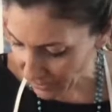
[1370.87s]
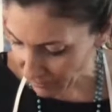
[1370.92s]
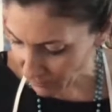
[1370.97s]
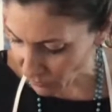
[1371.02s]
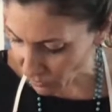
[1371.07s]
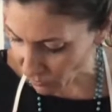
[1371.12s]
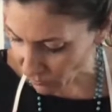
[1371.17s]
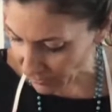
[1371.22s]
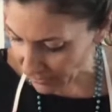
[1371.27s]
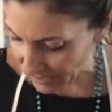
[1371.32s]
I'm
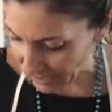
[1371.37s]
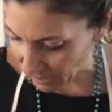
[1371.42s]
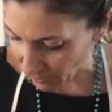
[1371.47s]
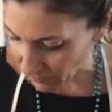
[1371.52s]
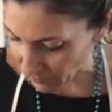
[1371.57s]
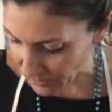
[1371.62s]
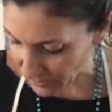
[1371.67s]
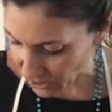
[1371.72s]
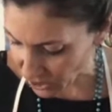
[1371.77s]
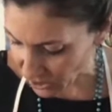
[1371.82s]
doing
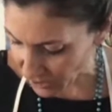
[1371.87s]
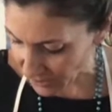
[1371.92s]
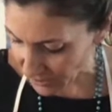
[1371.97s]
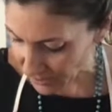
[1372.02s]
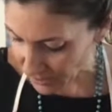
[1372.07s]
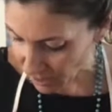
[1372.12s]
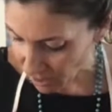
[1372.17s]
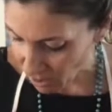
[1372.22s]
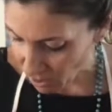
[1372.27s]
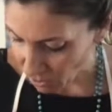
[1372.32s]
now is
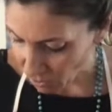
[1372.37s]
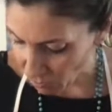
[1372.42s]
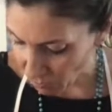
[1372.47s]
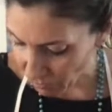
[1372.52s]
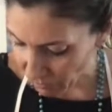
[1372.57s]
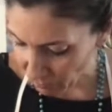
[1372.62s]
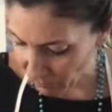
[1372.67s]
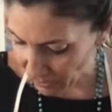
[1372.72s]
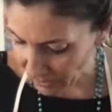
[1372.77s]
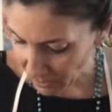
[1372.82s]
just
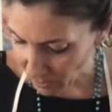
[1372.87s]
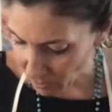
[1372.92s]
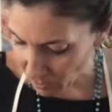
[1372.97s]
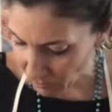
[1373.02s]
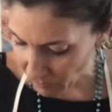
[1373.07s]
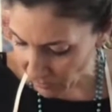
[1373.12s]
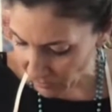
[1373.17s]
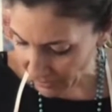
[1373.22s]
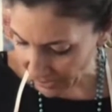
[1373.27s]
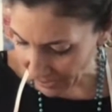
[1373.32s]
going right
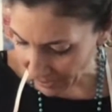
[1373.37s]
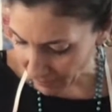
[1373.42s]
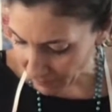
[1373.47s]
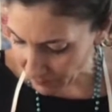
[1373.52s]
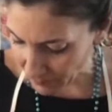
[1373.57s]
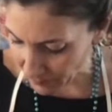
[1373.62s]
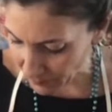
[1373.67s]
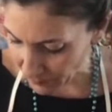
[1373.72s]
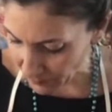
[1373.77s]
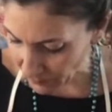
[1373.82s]
over that
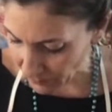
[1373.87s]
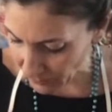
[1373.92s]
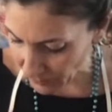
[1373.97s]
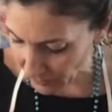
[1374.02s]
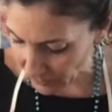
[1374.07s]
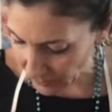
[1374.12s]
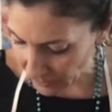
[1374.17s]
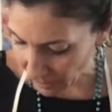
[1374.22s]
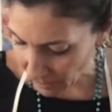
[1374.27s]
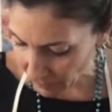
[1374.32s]

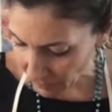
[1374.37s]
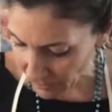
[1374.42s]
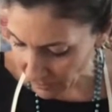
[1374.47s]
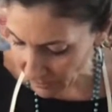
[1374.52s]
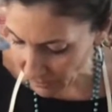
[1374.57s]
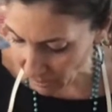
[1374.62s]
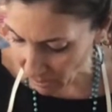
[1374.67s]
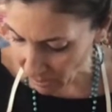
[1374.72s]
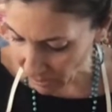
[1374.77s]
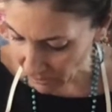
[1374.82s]
Caran
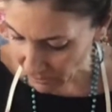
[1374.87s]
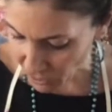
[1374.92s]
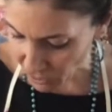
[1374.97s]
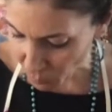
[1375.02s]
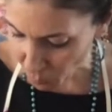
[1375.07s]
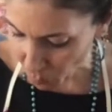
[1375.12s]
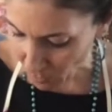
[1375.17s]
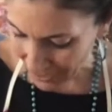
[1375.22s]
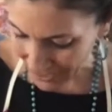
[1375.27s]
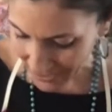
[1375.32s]

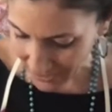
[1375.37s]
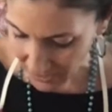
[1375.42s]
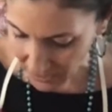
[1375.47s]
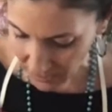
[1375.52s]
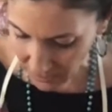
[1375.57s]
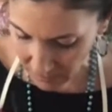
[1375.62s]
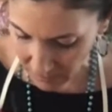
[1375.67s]
d'Ache white